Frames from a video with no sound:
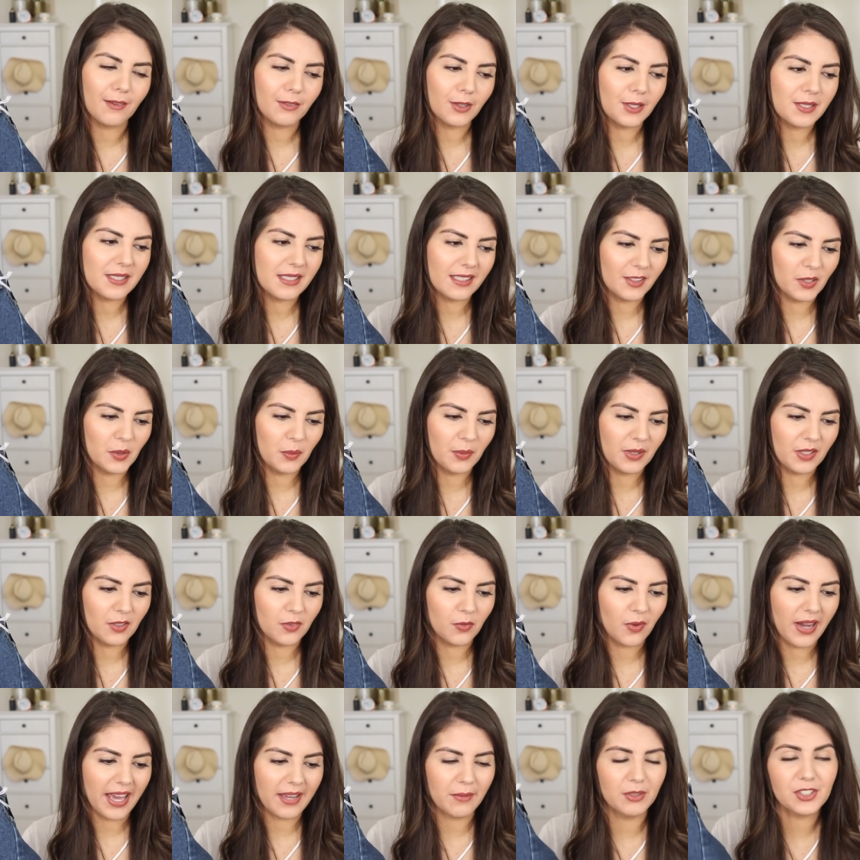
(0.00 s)
I've lost a little bit
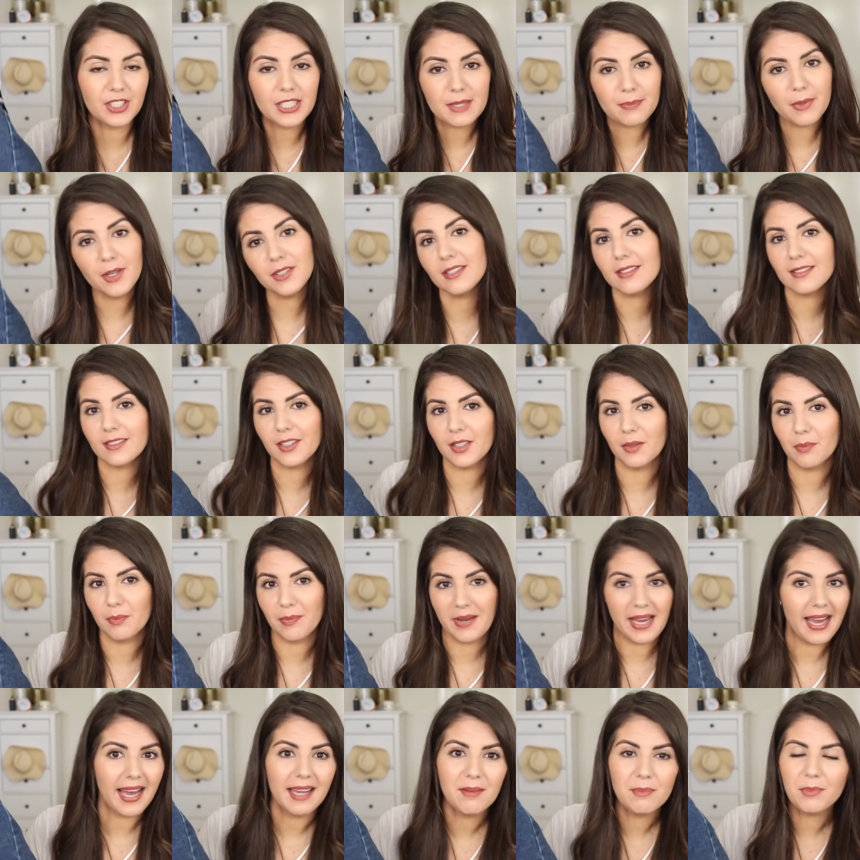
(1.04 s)
of weight, which I suppose is not a
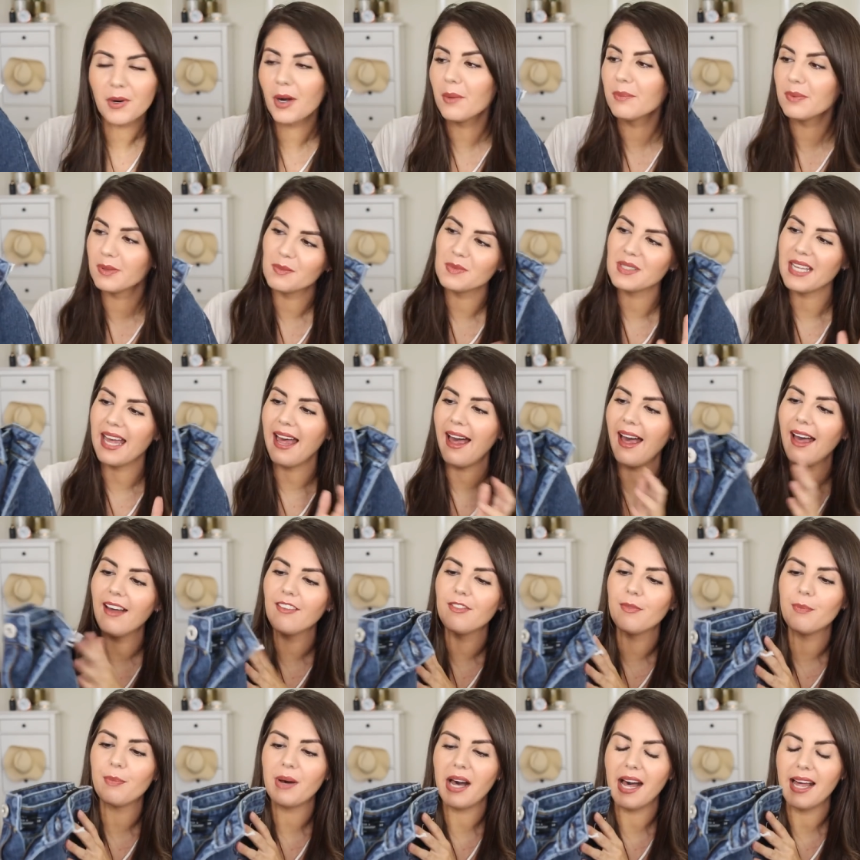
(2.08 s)
bad problem to
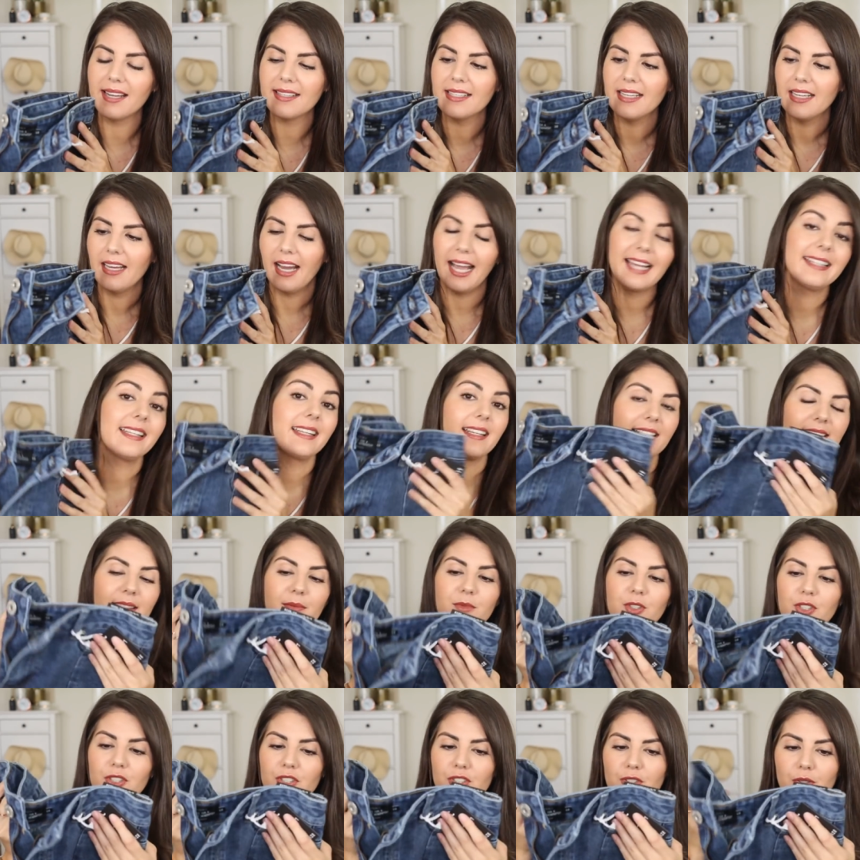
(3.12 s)
have, but I needed
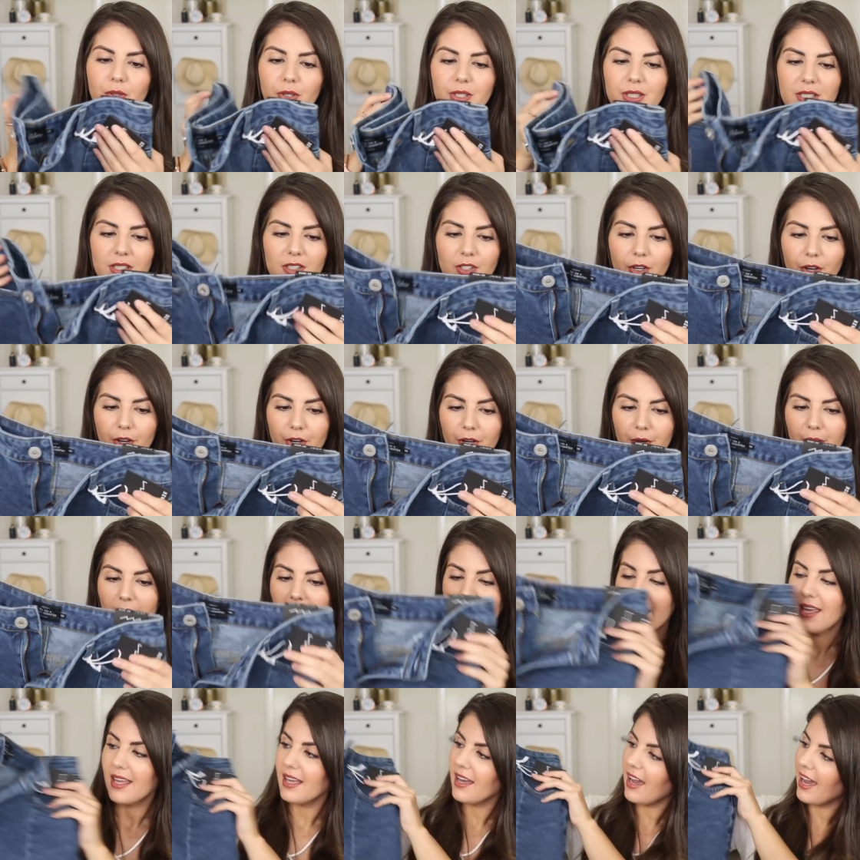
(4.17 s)
some new shorts. So
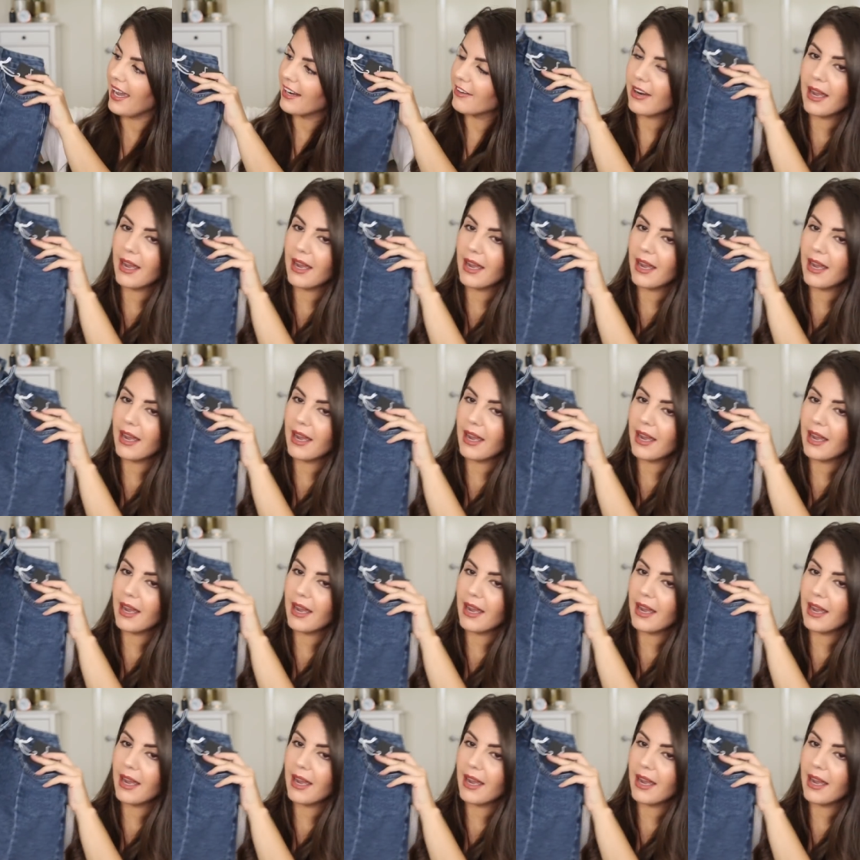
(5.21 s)
I